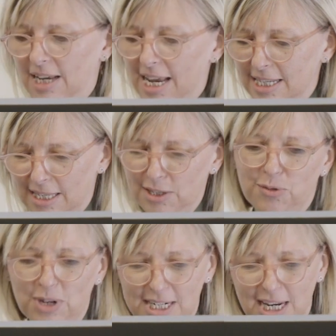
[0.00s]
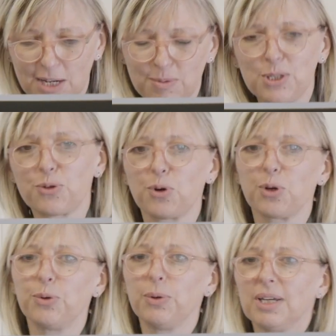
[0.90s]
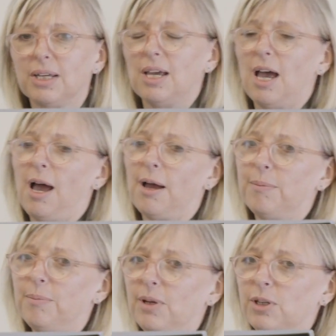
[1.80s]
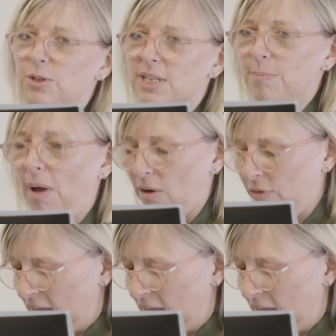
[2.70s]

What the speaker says: lace in 3D was through using puff